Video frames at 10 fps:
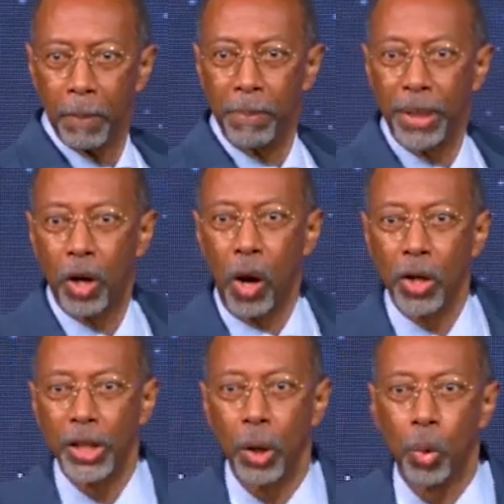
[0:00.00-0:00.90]

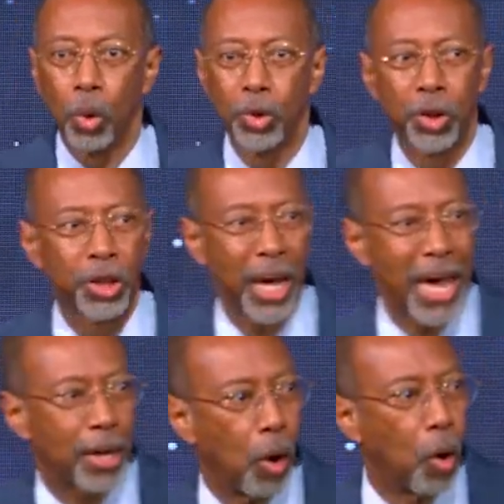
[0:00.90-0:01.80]
Because it will
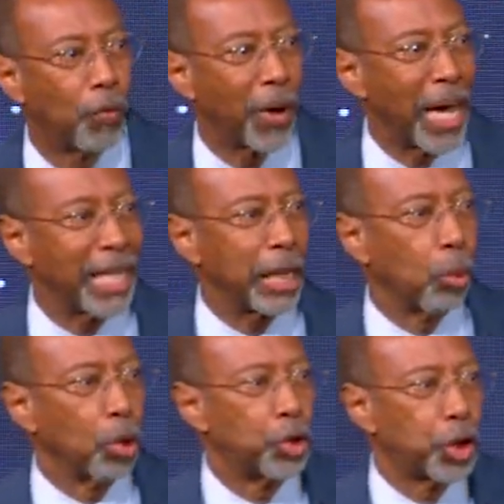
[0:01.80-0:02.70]
take over and it
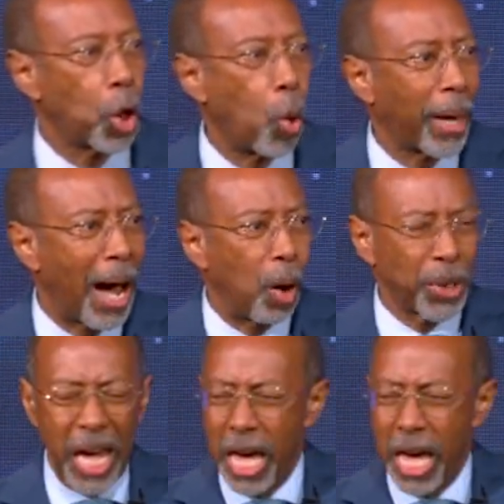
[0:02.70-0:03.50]
will choke out